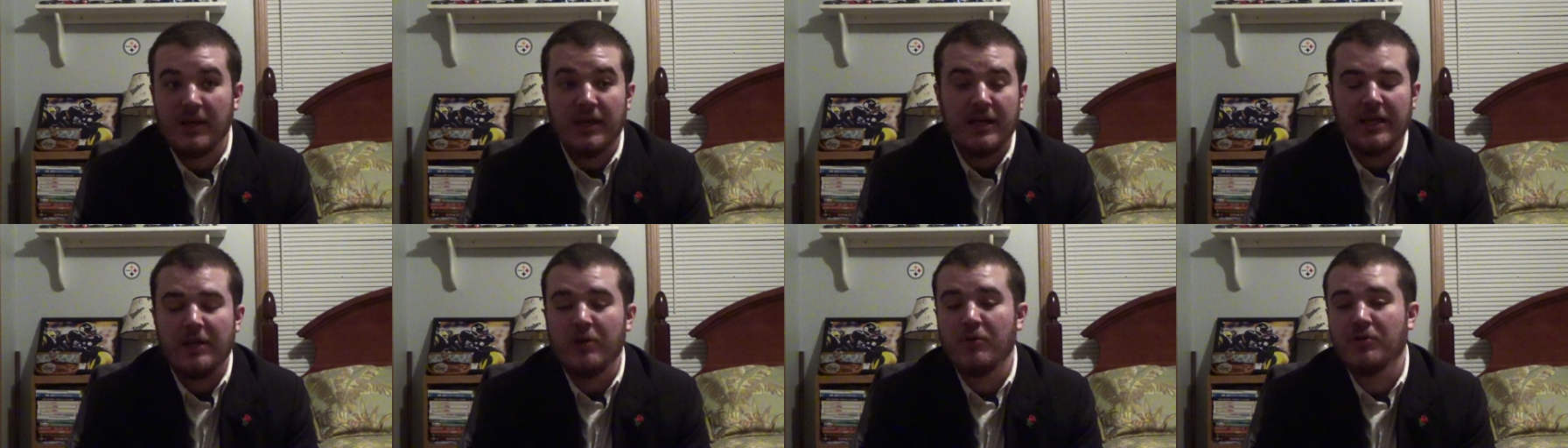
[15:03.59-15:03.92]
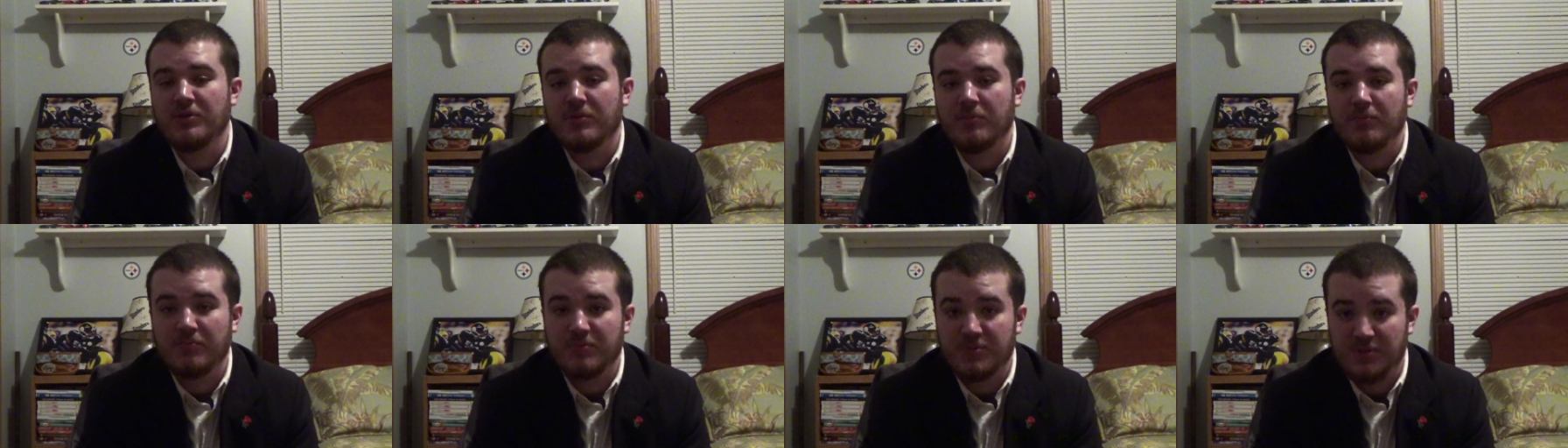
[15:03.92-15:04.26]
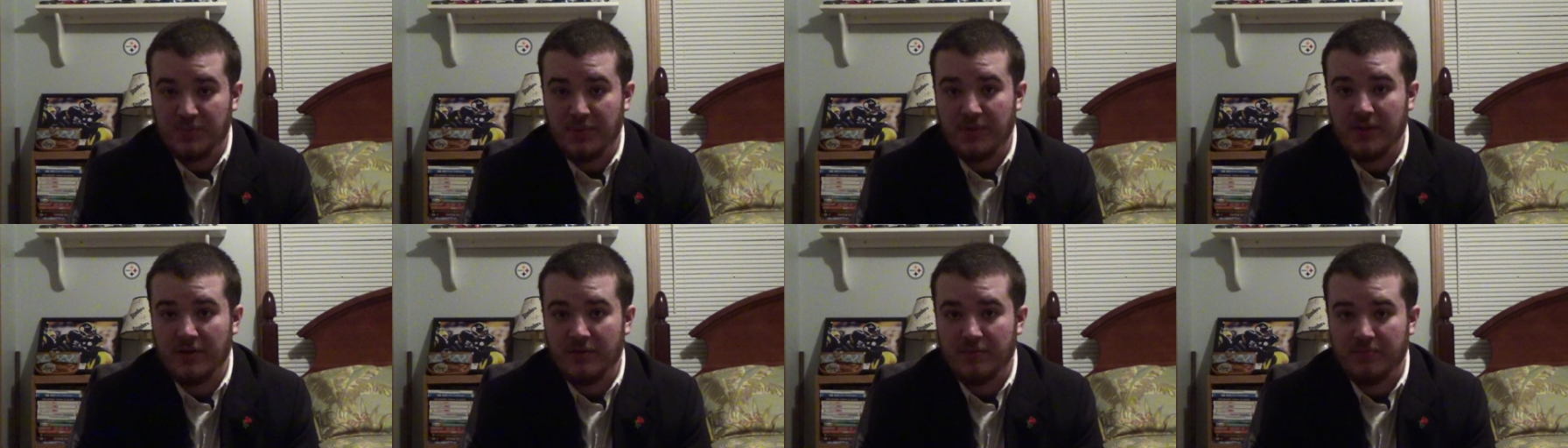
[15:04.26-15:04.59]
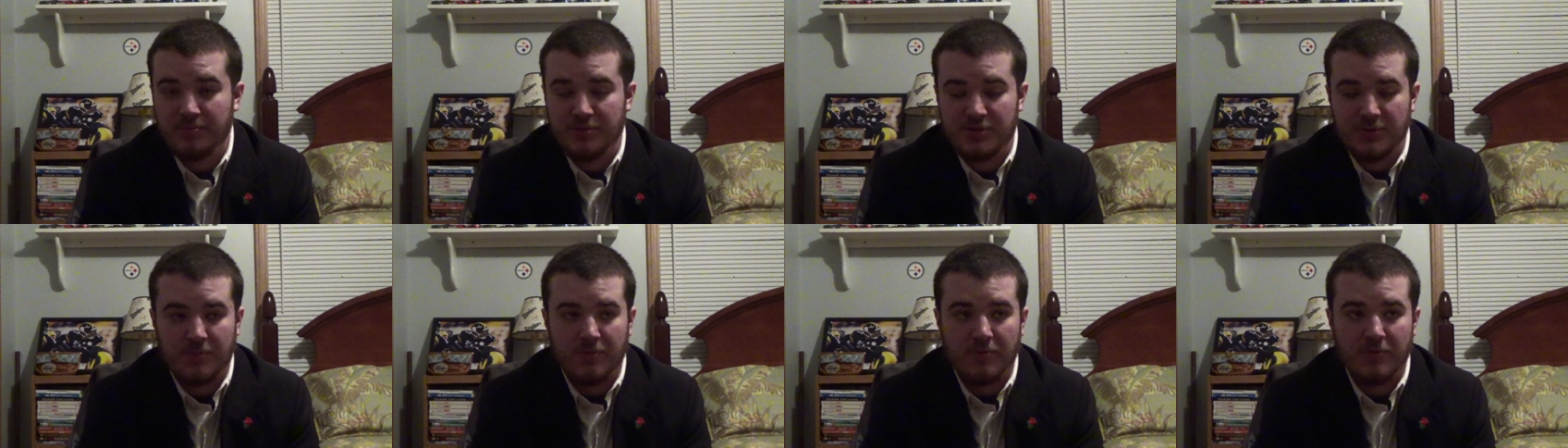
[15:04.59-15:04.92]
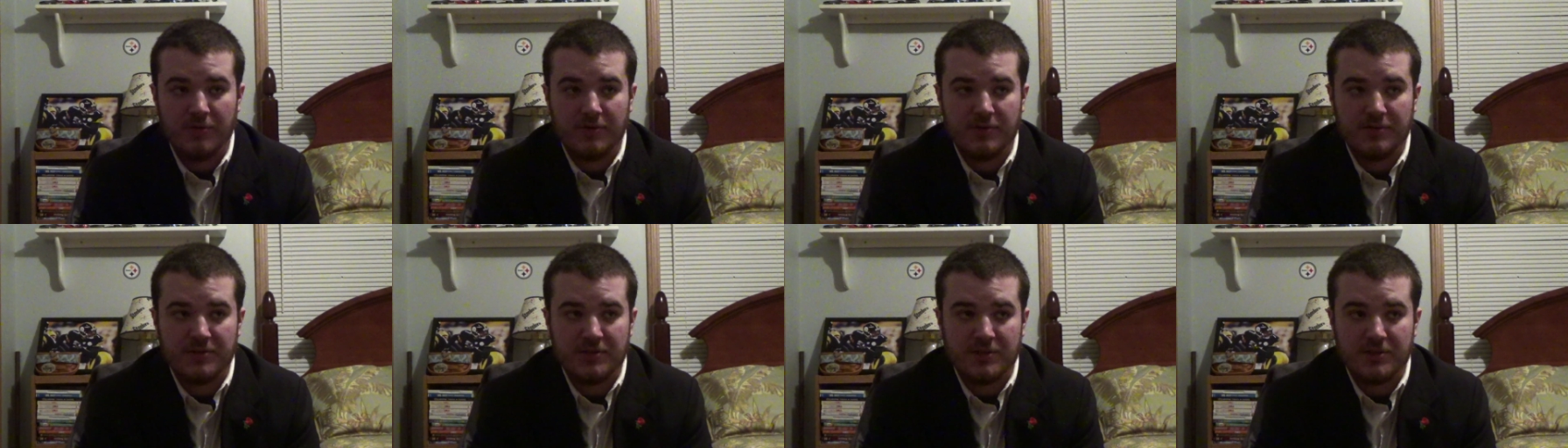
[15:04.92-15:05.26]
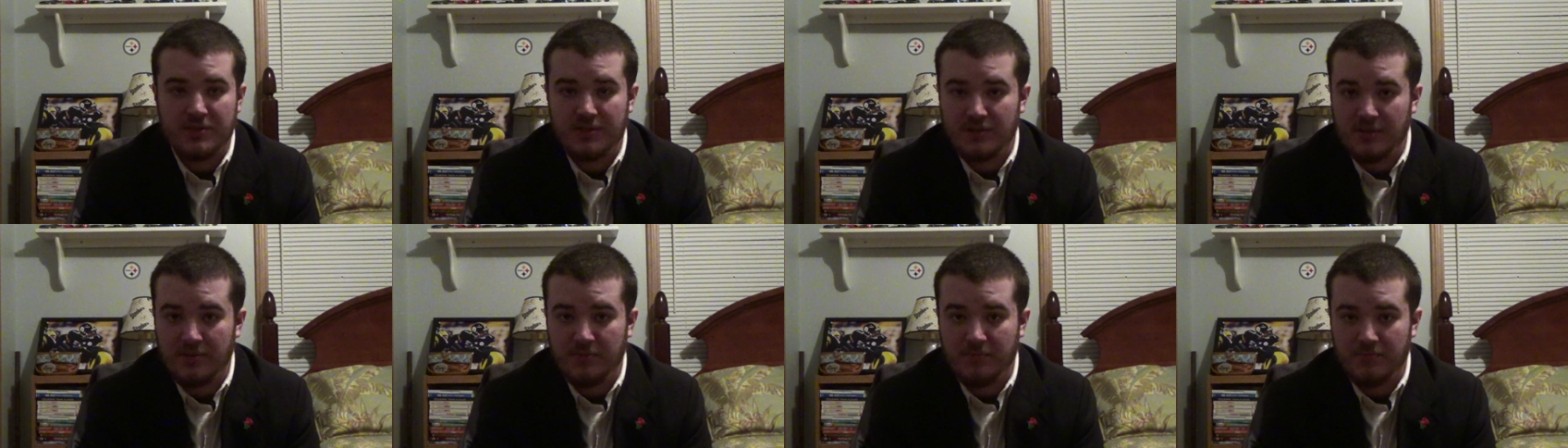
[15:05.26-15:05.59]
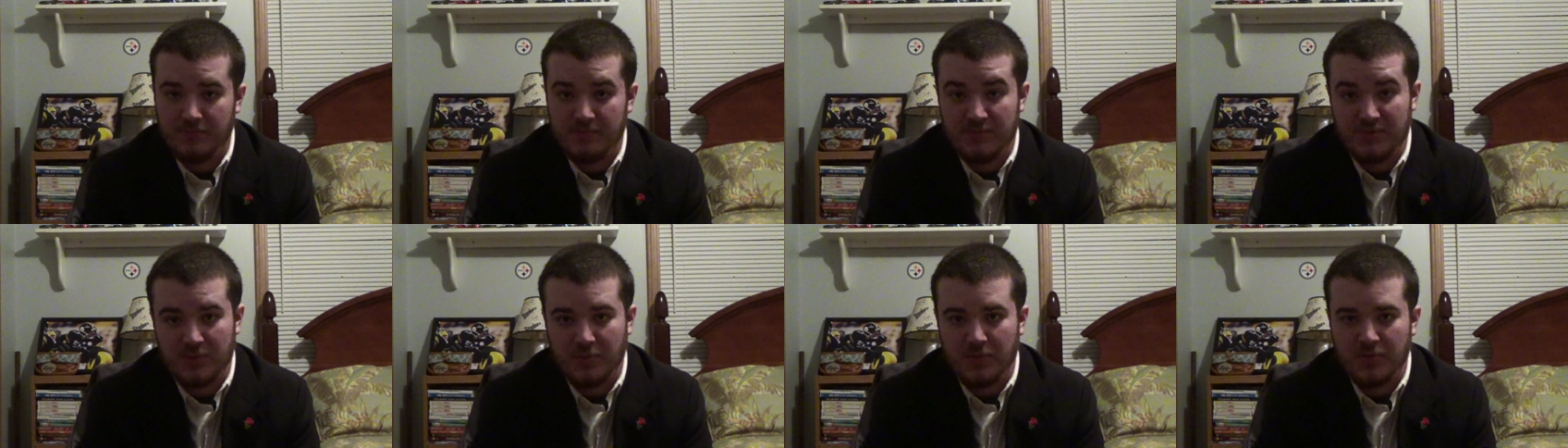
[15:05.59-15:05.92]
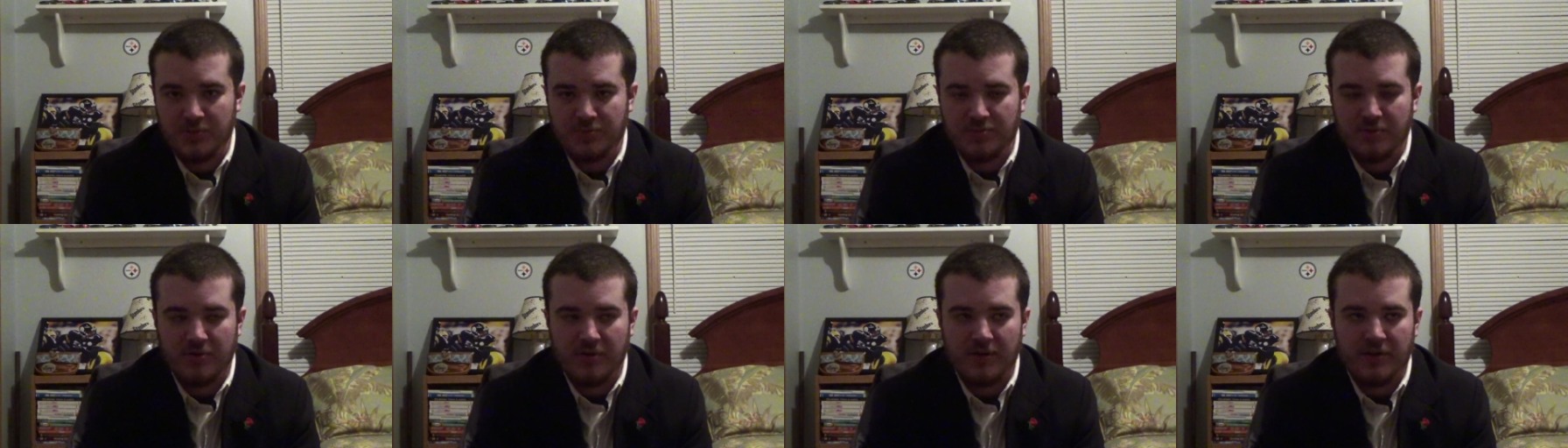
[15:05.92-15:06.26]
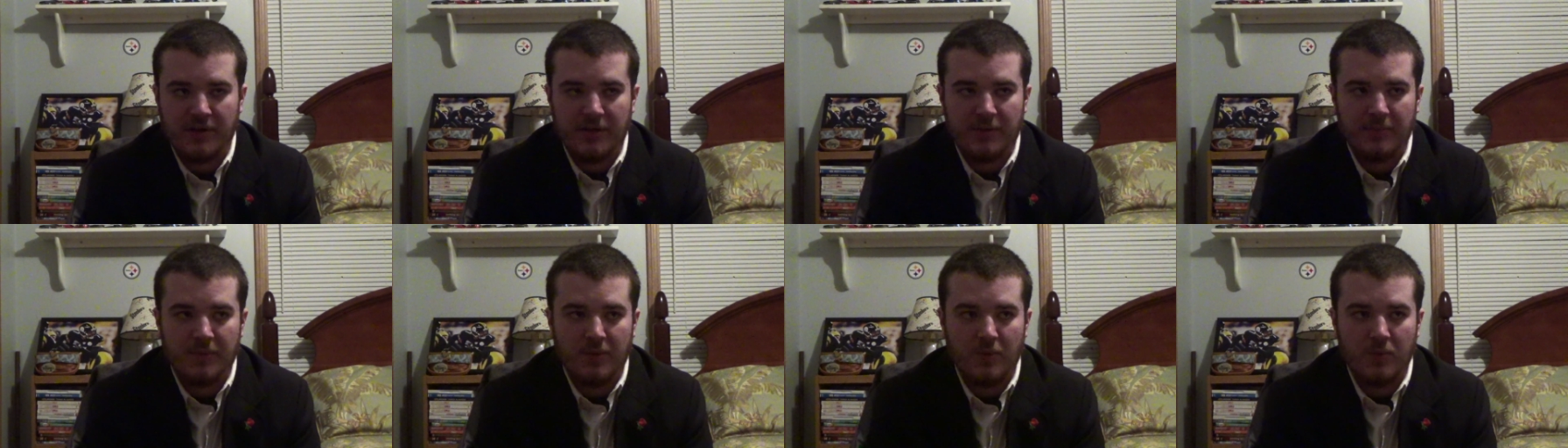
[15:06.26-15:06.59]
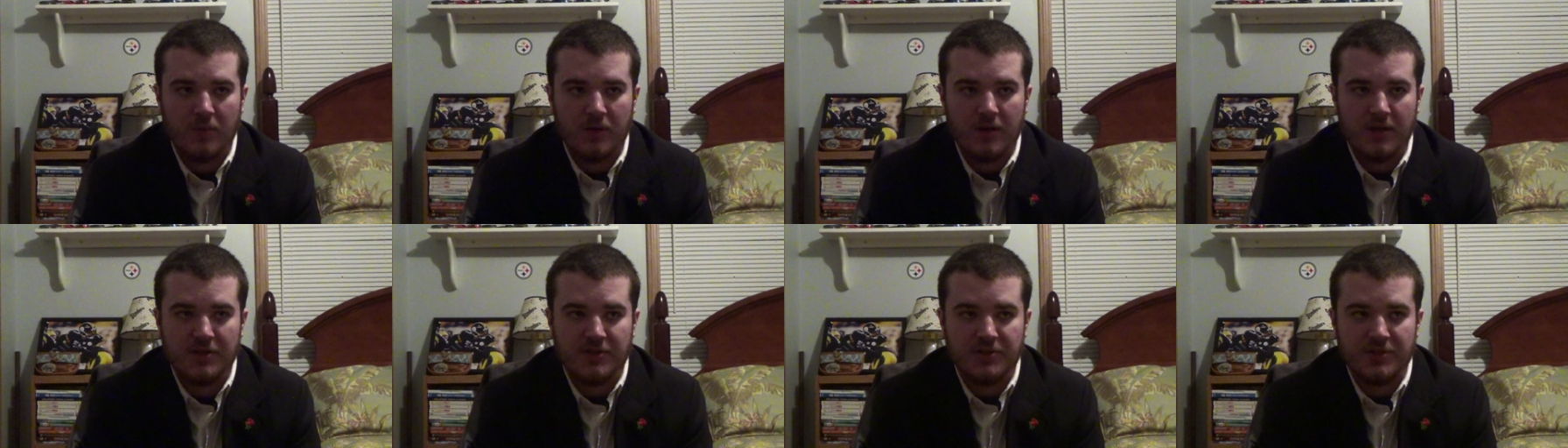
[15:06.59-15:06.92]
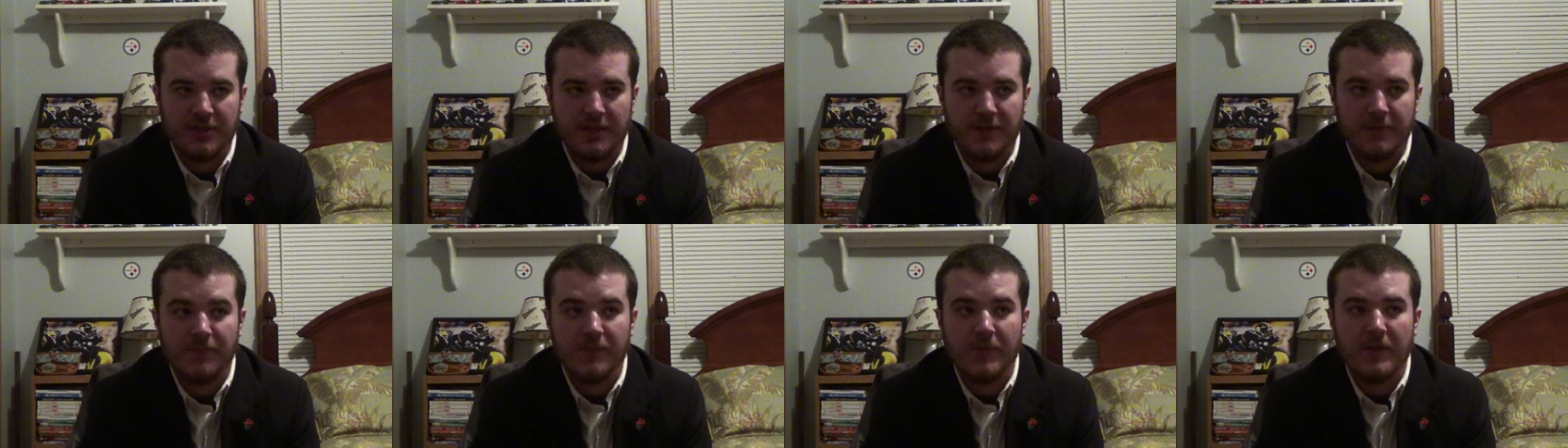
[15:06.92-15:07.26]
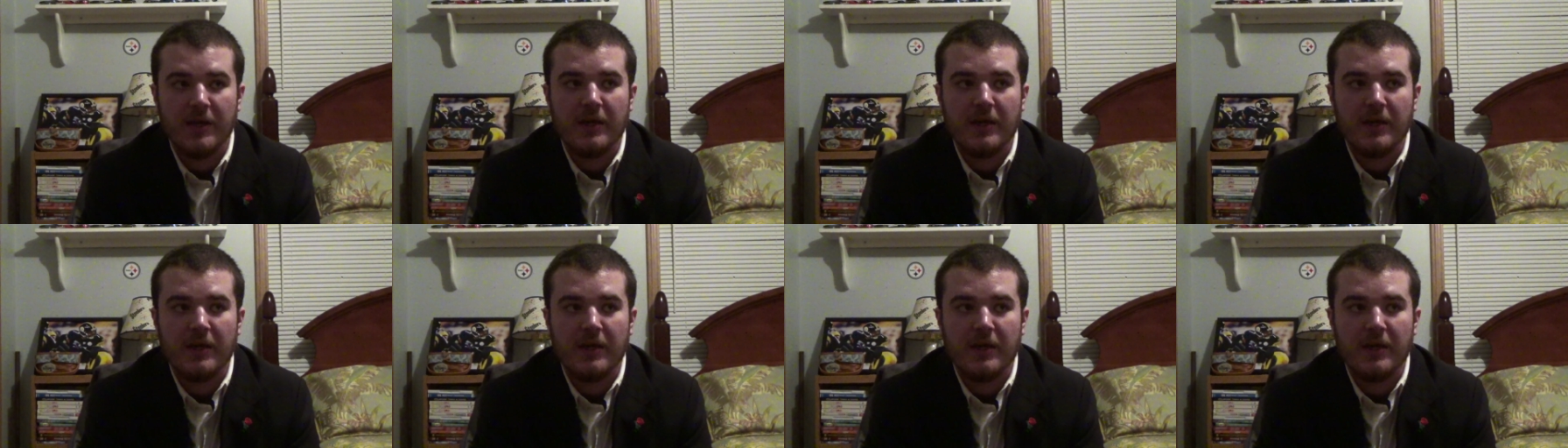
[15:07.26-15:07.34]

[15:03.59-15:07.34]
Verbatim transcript: He was speaking of sports and sports program he'd be watching.